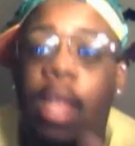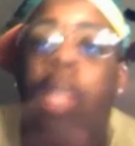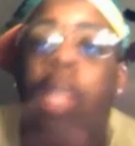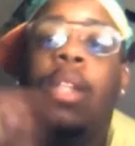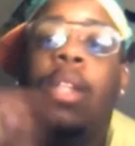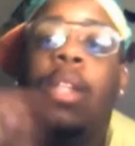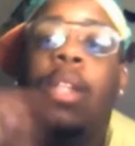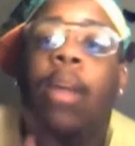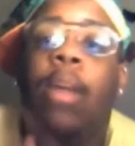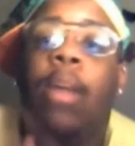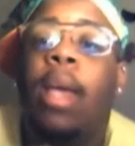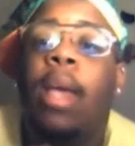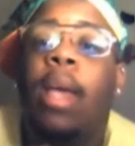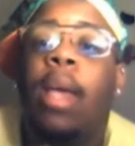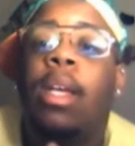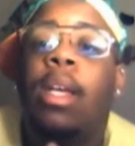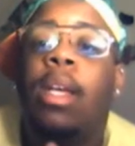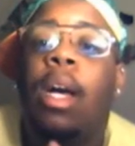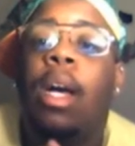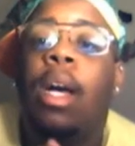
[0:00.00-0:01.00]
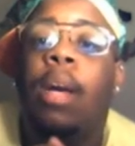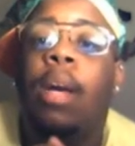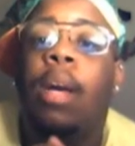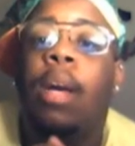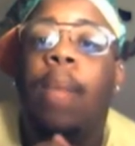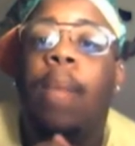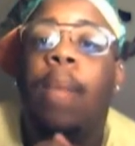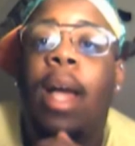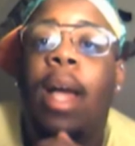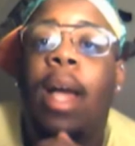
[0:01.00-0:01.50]
So anyway,
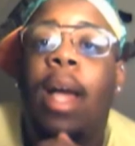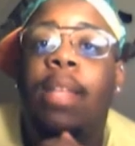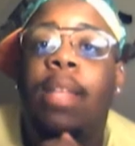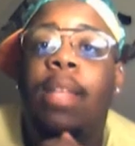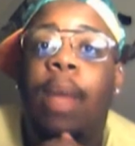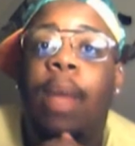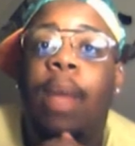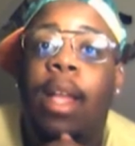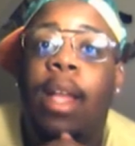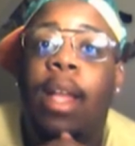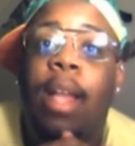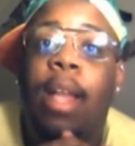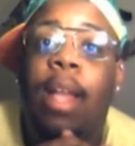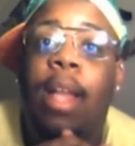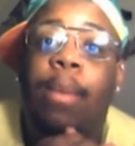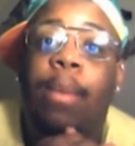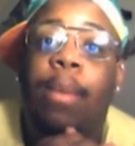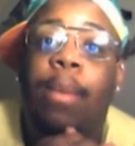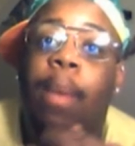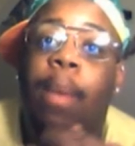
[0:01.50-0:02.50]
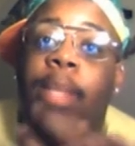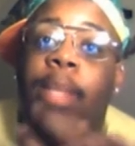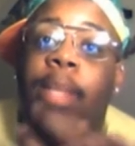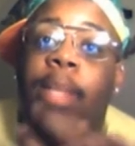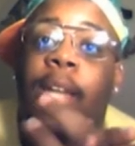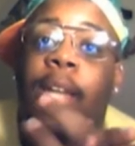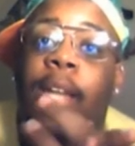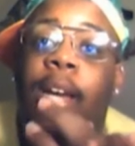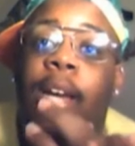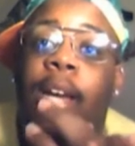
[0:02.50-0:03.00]
um, Ices Brown has an "I'm Your Baby
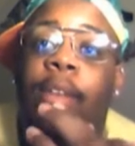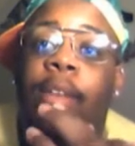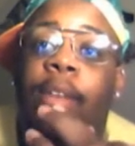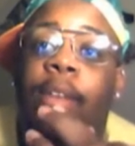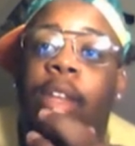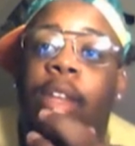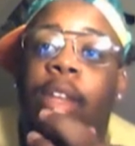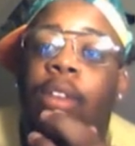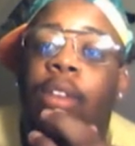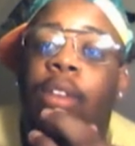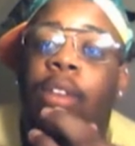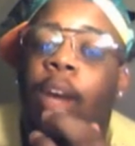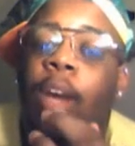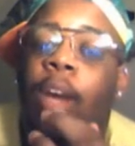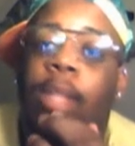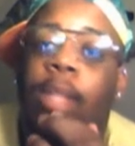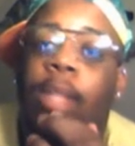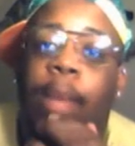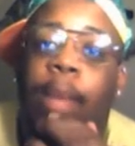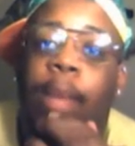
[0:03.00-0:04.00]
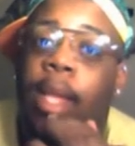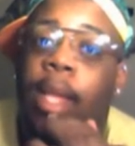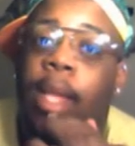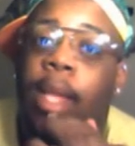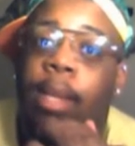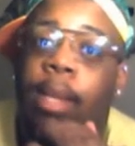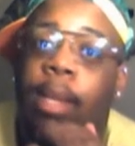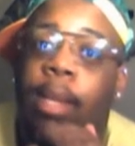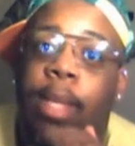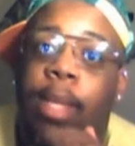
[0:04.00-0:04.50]
Tonight" cover, and you know I was not
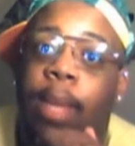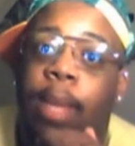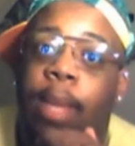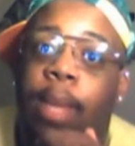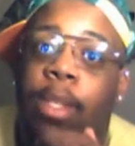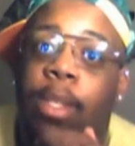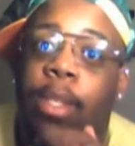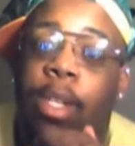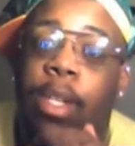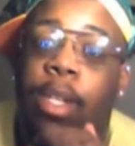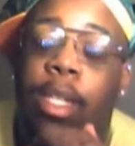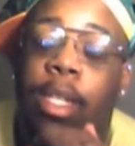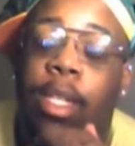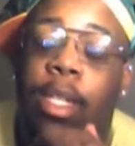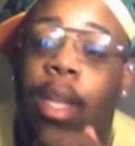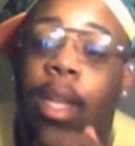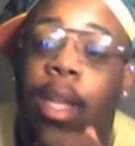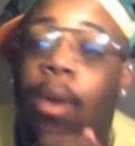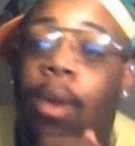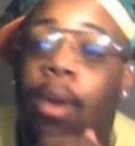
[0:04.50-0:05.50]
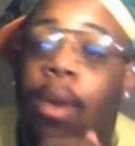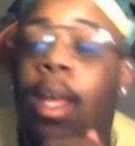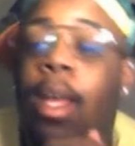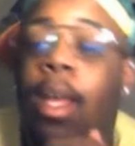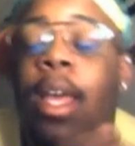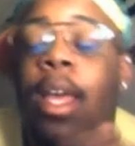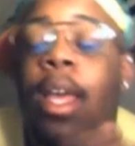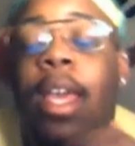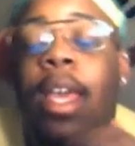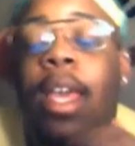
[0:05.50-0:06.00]
passing up this opportunity. So
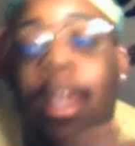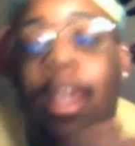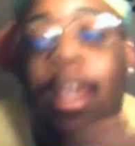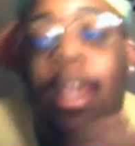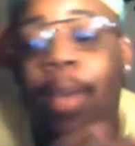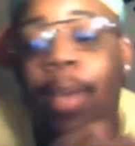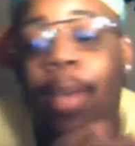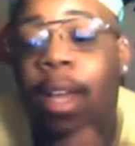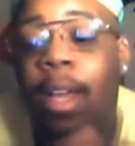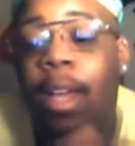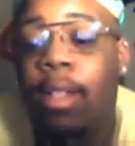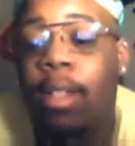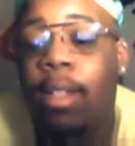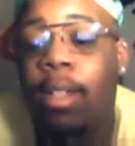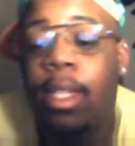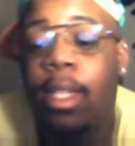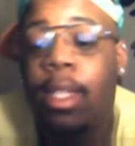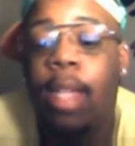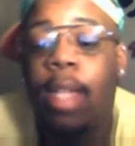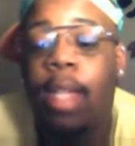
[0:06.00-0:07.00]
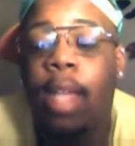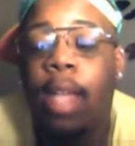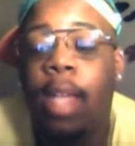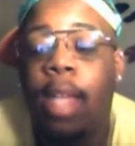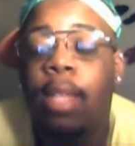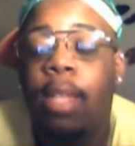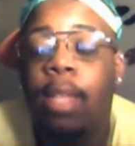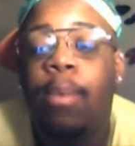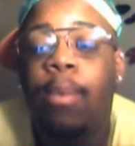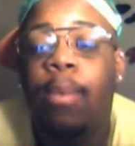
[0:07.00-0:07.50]
here we go. This is
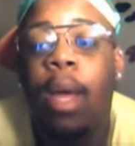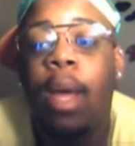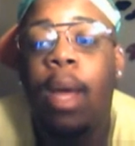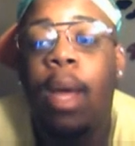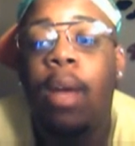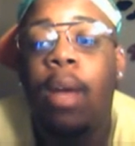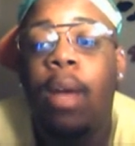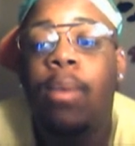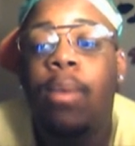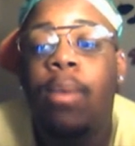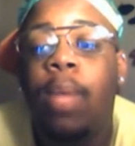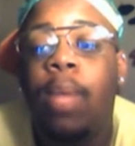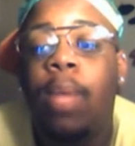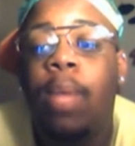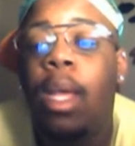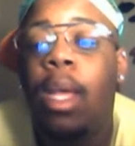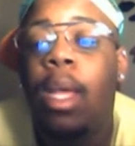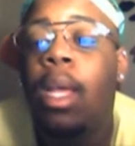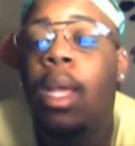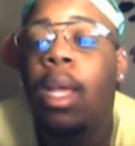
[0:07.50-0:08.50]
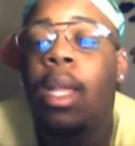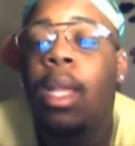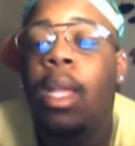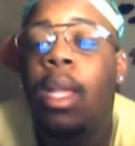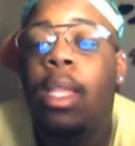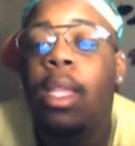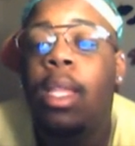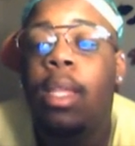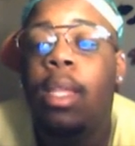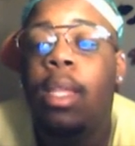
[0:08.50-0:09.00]
Ices Brown.
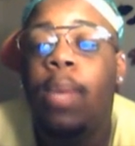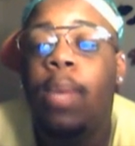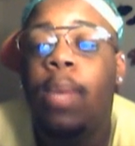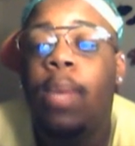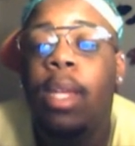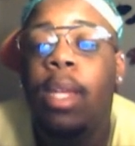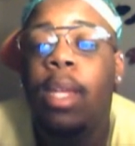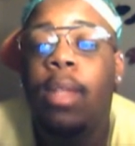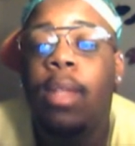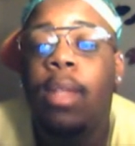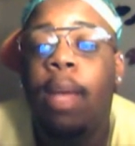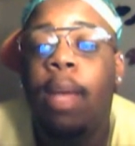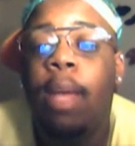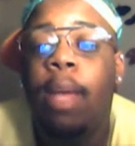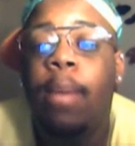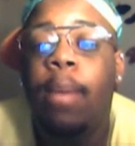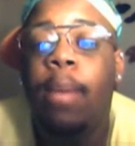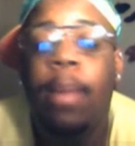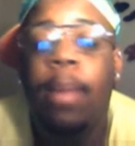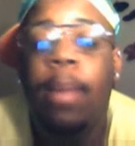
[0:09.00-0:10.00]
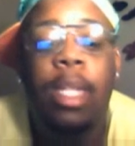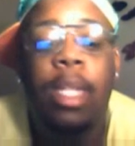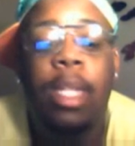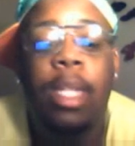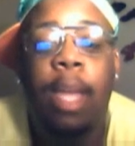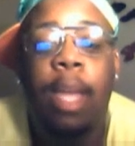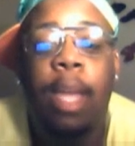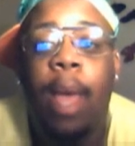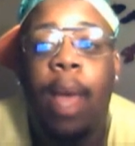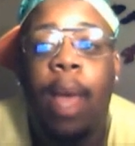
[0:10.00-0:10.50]
This is Whitney Houston. "I'm Your Baby
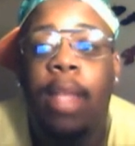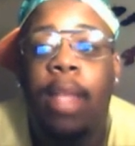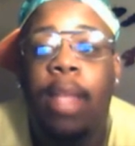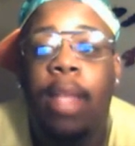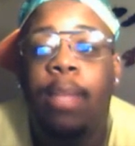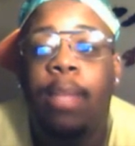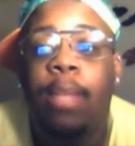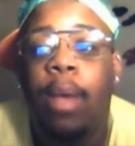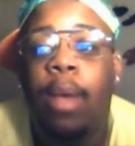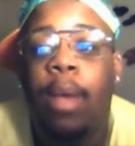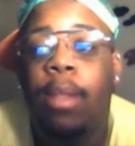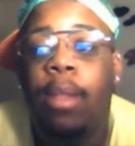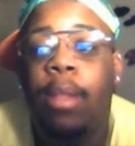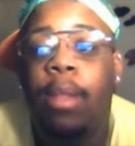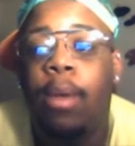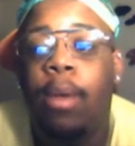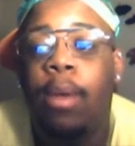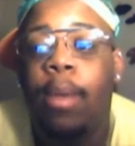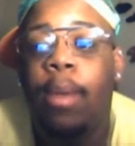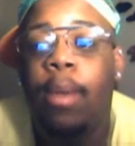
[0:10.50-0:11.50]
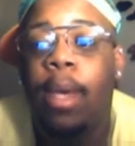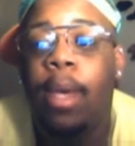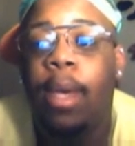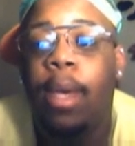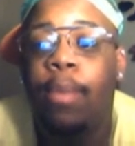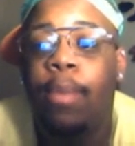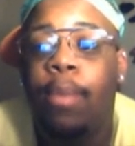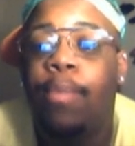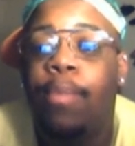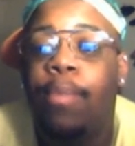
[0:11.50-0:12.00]
Tonight" by Ices Brown. So here we go.
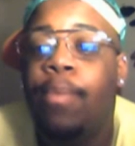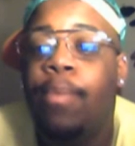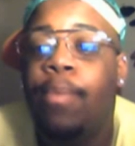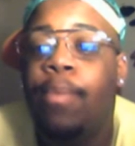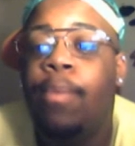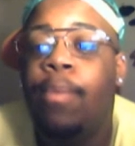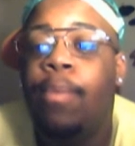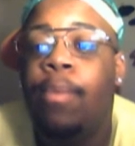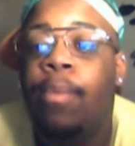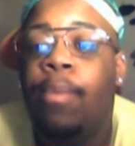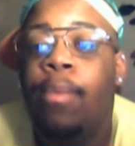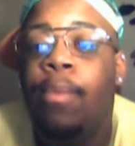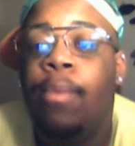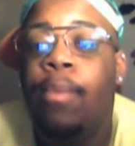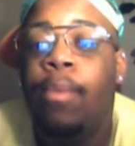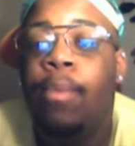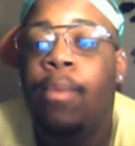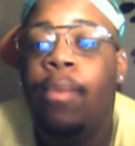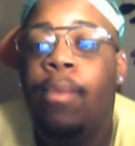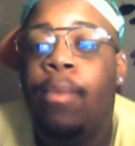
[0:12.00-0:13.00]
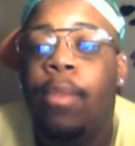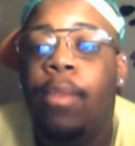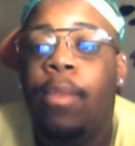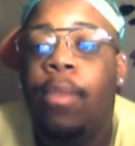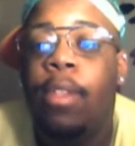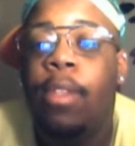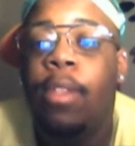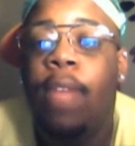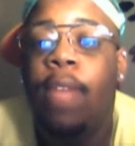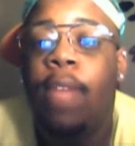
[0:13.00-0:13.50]
This
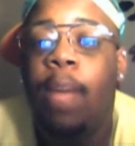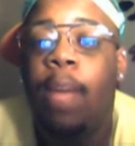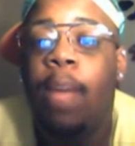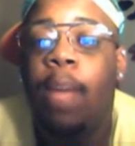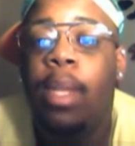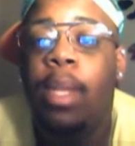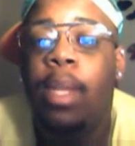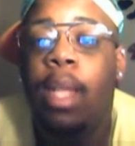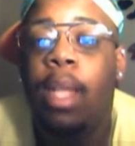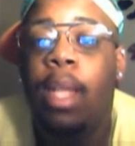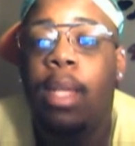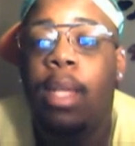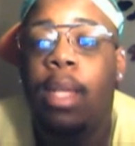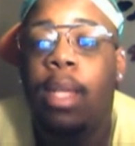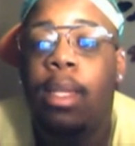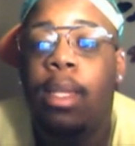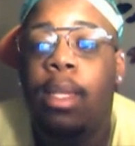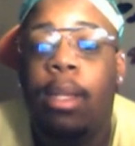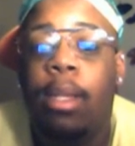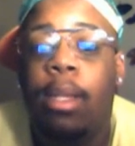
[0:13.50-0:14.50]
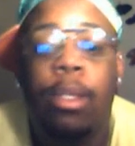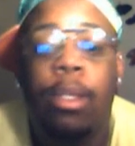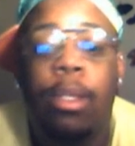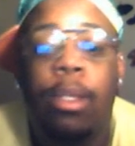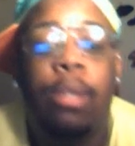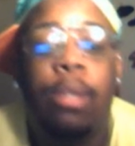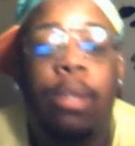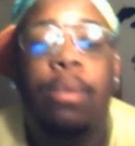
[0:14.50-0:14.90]
is five minutes. Ices, not sure.